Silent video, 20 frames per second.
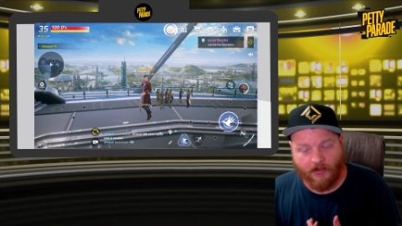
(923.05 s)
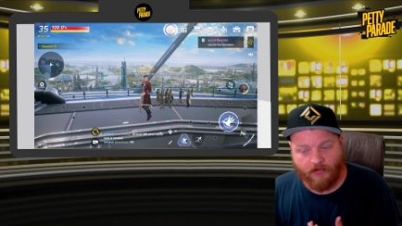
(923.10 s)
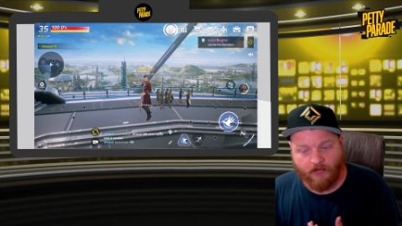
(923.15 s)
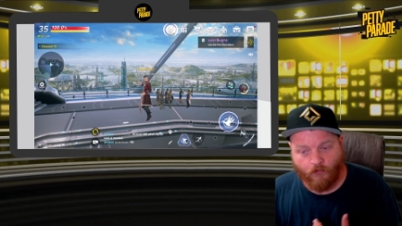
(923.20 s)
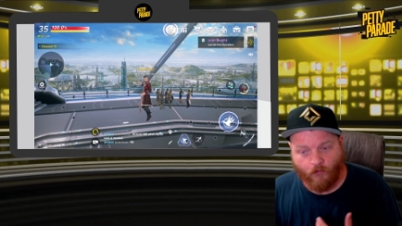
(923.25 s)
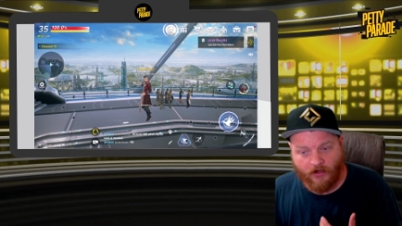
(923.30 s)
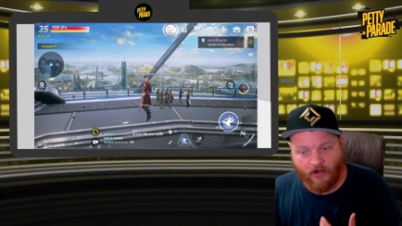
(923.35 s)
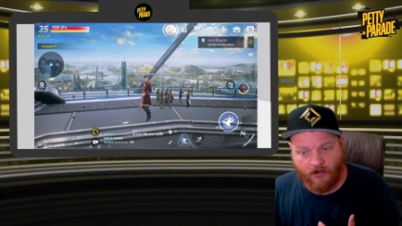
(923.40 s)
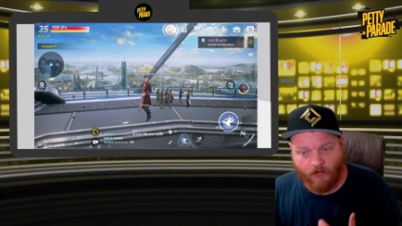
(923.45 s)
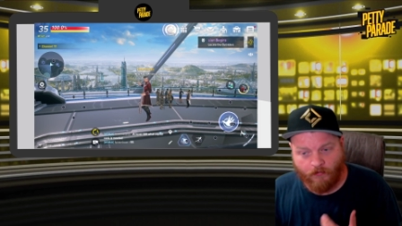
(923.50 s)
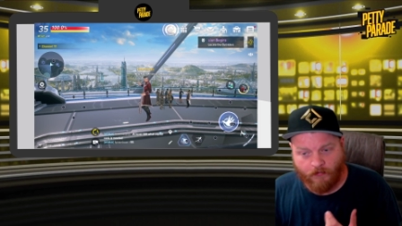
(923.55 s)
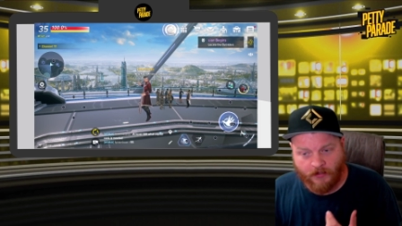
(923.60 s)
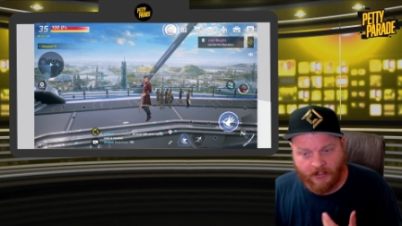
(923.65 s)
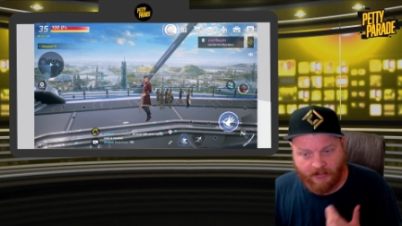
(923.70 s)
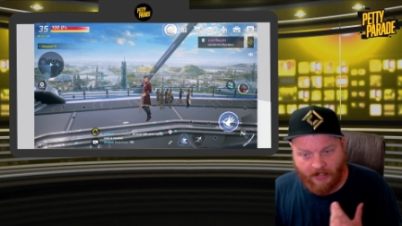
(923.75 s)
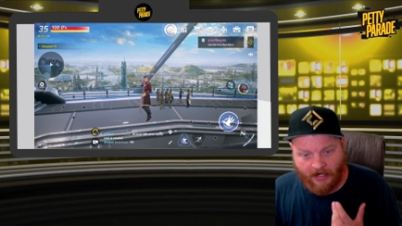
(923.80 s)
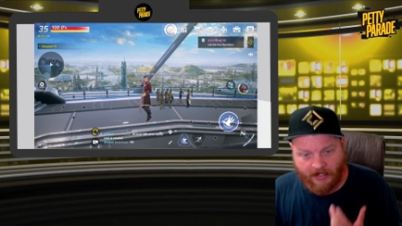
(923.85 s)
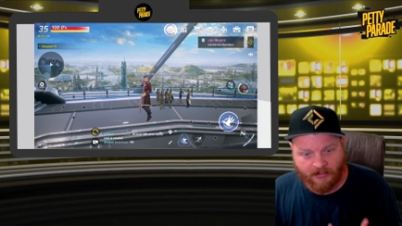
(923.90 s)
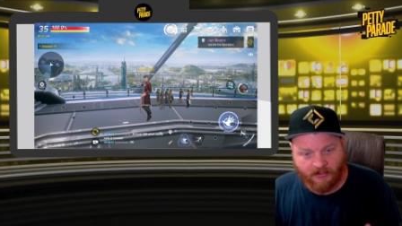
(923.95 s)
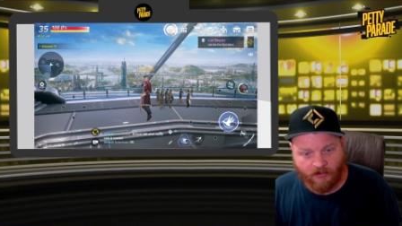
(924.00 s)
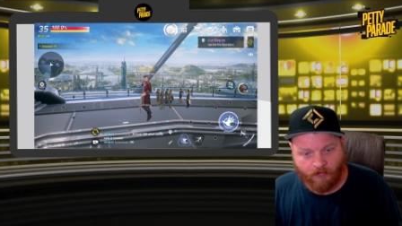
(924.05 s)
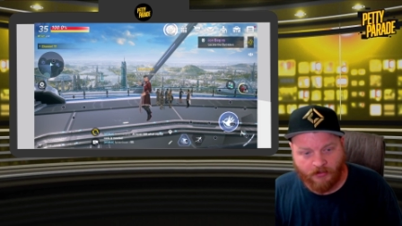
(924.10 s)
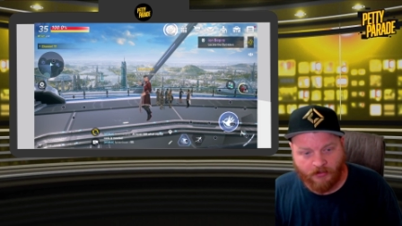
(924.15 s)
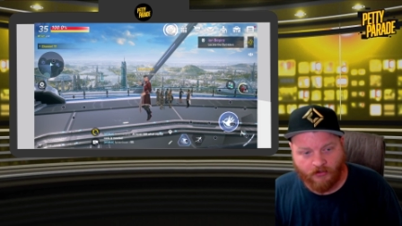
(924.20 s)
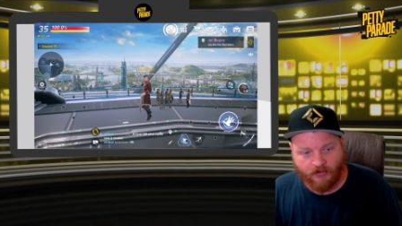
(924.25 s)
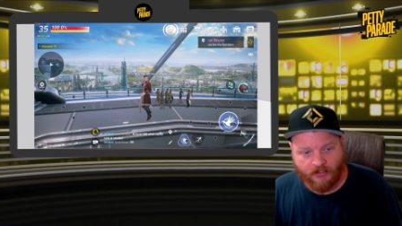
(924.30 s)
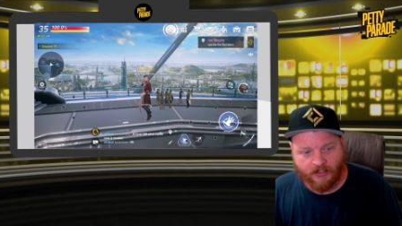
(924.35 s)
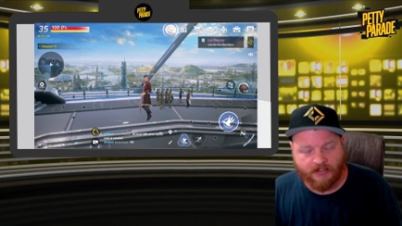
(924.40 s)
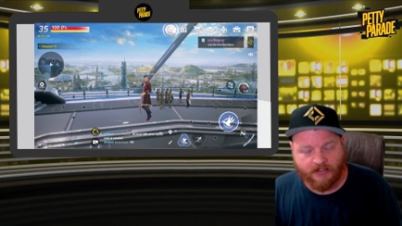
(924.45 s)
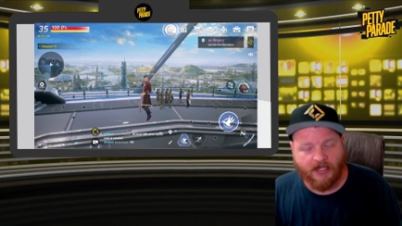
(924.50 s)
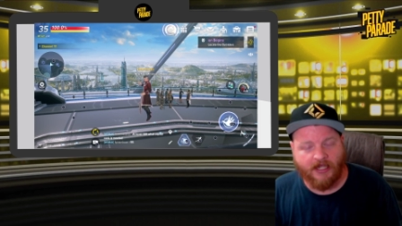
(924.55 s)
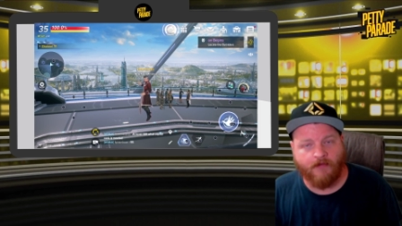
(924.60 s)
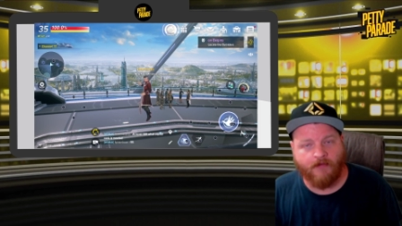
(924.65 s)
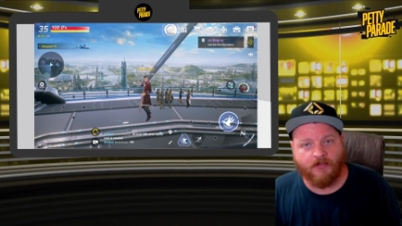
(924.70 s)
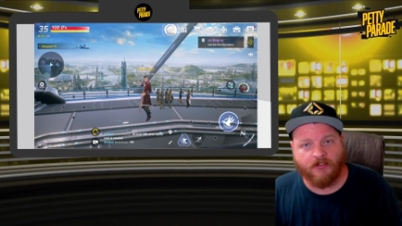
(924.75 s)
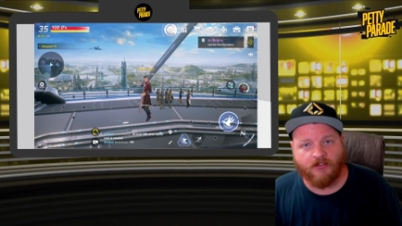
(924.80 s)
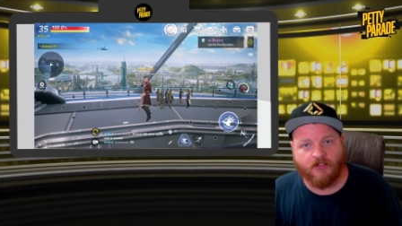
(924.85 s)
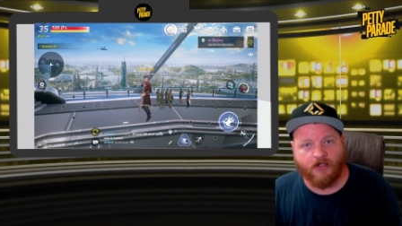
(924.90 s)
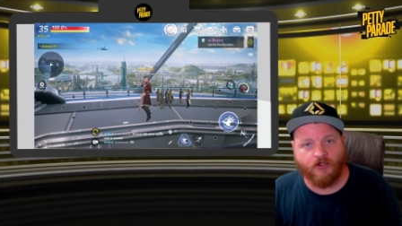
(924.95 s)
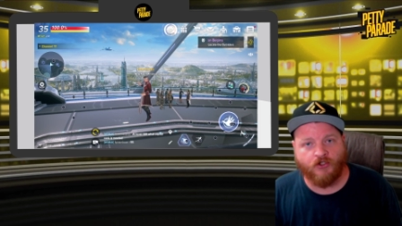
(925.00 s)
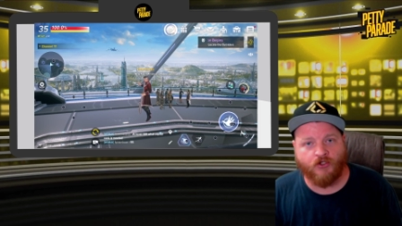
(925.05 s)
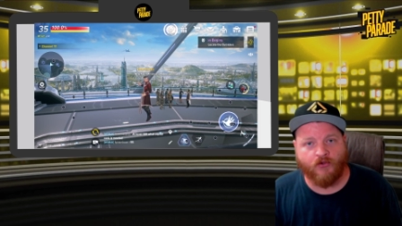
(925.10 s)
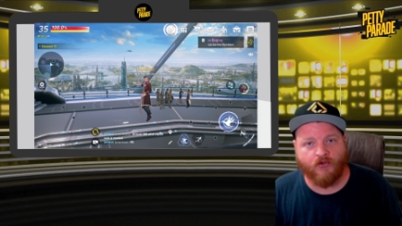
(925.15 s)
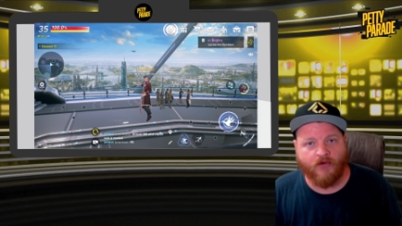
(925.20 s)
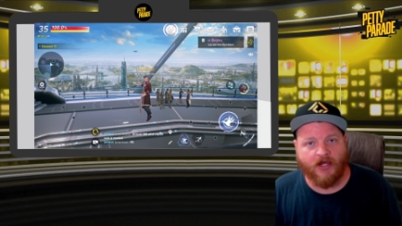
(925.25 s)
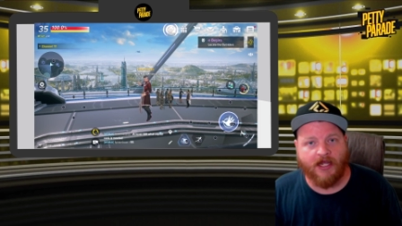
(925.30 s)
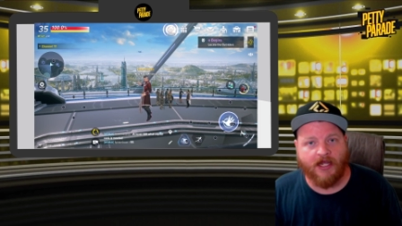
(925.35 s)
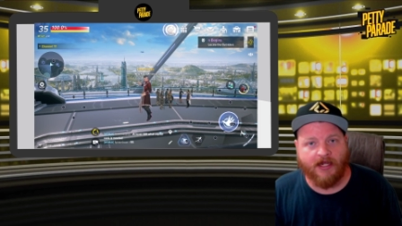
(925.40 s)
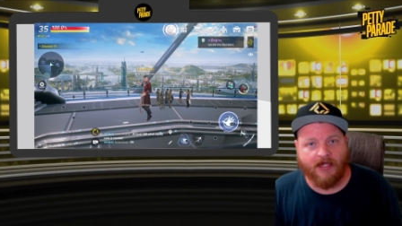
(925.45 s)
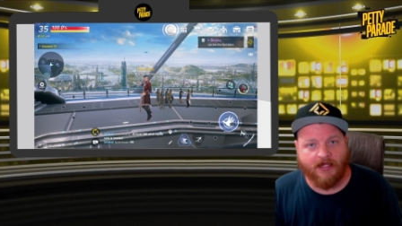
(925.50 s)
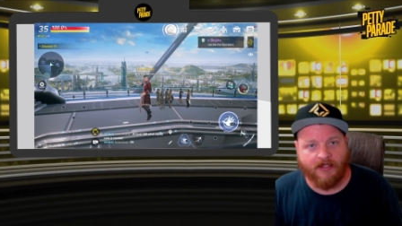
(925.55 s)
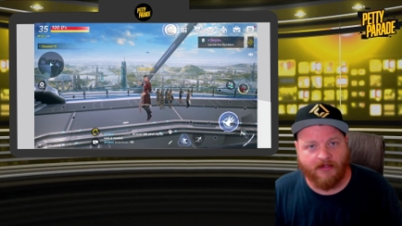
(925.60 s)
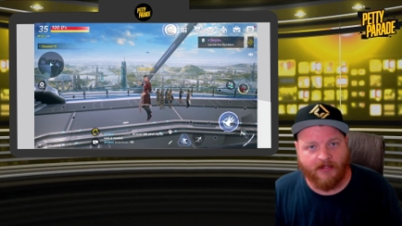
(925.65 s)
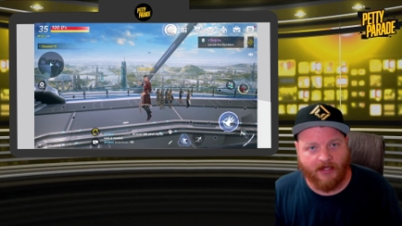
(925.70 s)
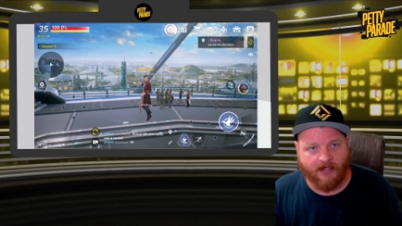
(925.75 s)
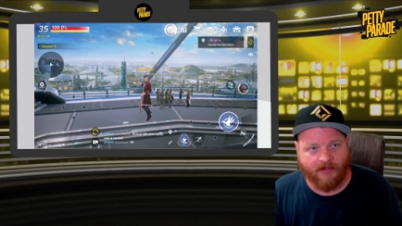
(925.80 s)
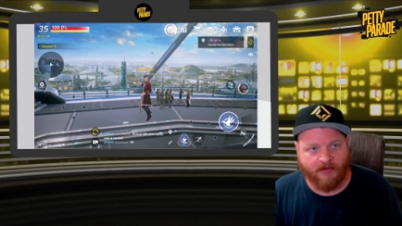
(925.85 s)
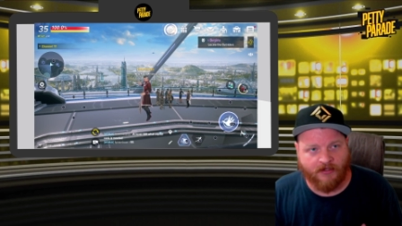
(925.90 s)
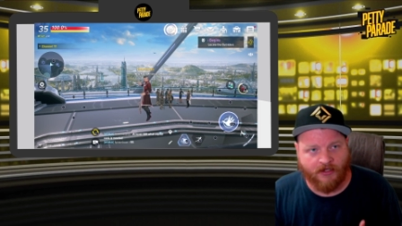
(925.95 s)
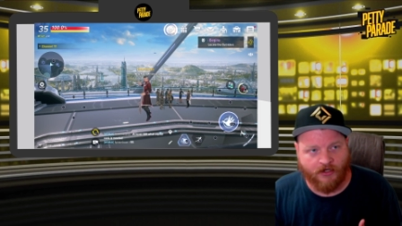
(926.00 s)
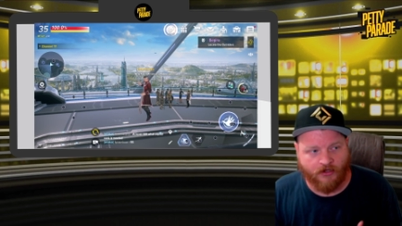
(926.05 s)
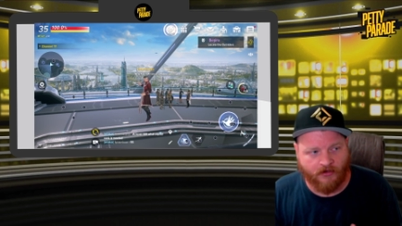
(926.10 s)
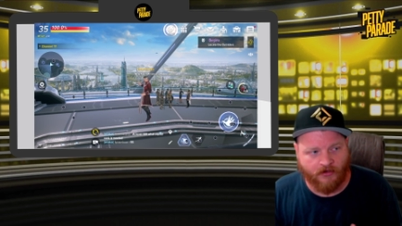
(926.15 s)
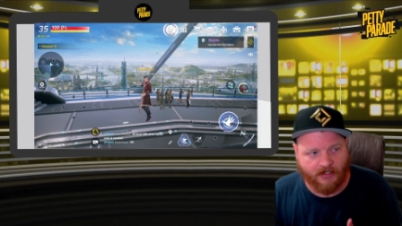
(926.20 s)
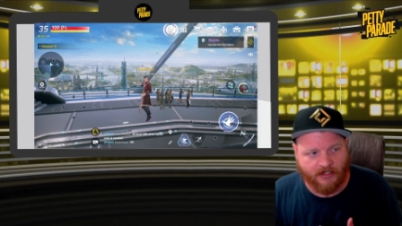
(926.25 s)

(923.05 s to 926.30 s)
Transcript: we intend to build this game in such a way that there